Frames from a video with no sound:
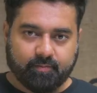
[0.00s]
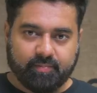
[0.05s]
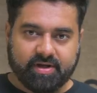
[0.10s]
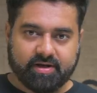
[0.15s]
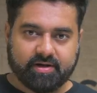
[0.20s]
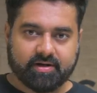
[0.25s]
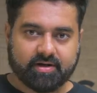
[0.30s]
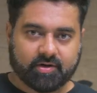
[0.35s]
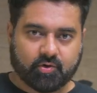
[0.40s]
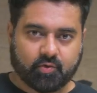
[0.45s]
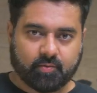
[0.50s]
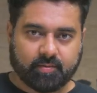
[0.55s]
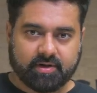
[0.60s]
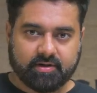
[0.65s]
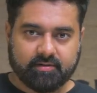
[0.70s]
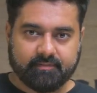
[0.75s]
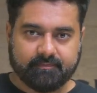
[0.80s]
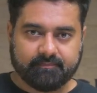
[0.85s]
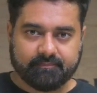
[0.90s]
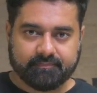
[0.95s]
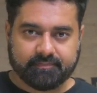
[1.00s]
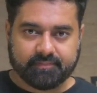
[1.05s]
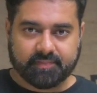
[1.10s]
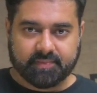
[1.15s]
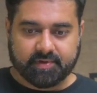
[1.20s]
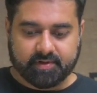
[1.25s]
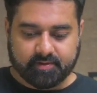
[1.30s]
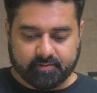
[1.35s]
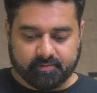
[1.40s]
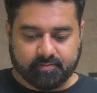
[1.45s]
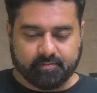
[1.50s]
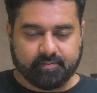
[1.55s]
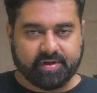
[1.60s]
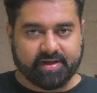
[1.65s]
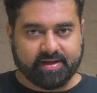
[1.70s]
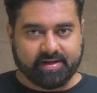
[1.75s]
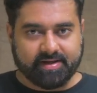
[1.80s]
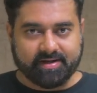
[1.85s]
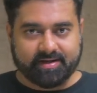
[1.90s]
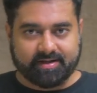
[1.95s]
Be it aroma, be
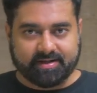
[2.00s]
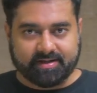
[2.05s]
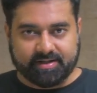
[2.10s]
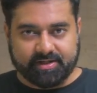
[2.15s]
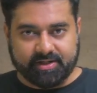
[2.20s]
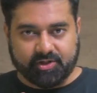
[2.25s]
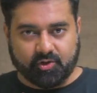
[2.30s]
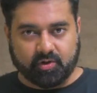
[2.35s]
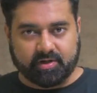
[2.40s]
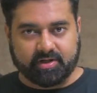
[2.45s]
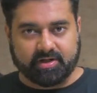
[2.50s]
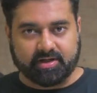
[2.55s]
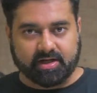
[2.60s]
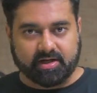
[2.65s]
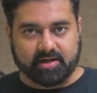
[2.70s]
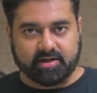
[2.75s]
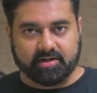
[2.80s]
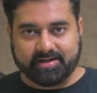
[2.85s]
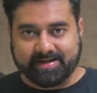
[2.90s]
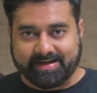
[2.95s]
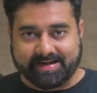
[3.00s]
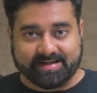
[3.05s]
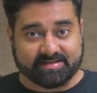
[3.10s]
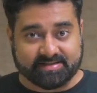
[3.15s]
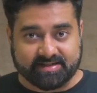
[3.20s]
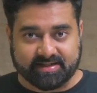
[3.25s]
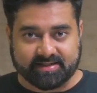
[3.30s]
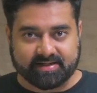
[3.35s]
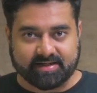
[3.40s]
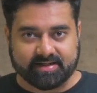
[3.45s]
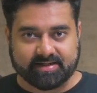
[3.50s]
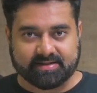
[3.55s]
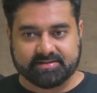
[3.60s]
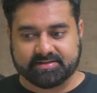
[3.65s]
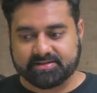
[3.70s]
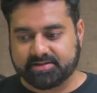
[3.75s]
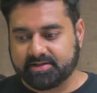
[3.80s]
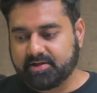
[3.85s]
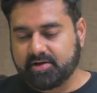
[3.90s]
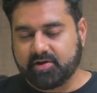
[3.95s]
it your tongue tasting, that
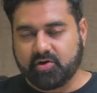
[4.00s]
is,